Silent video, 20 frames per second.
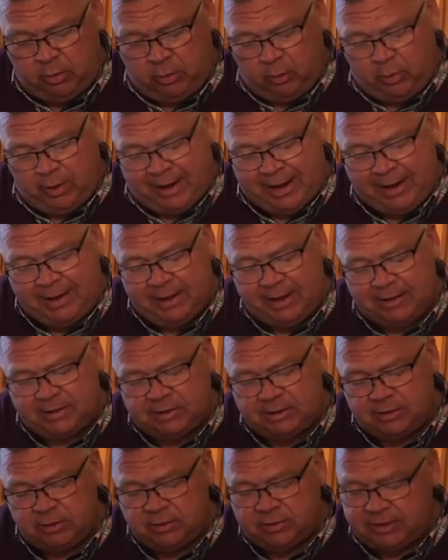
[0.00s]
What I like to
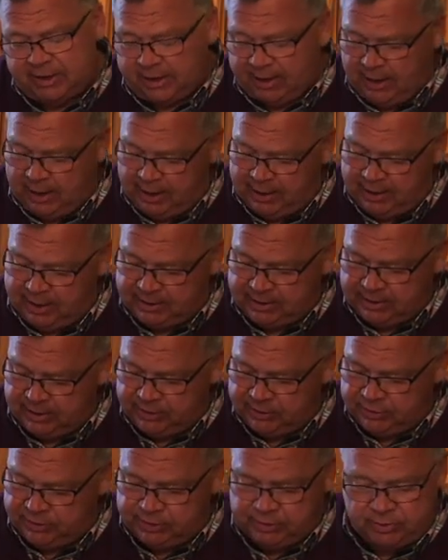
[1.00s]
do is I like to
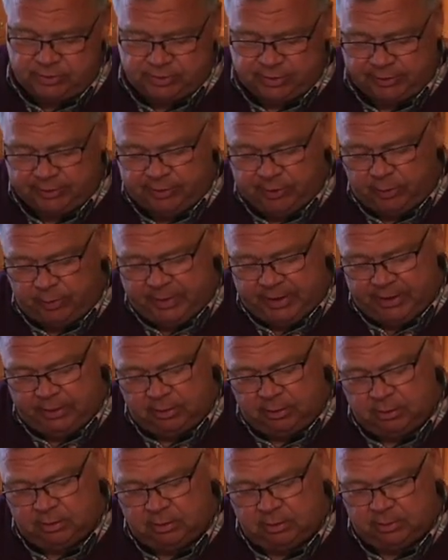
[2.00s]
introduce a little bit,
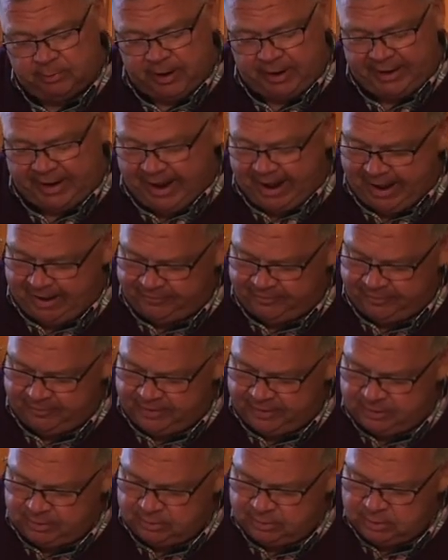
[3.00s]
about half of
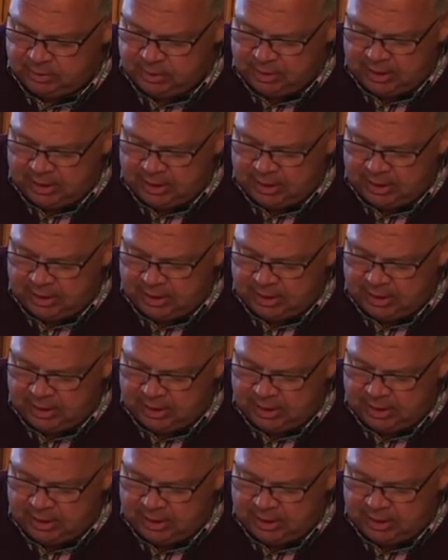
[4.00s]
it,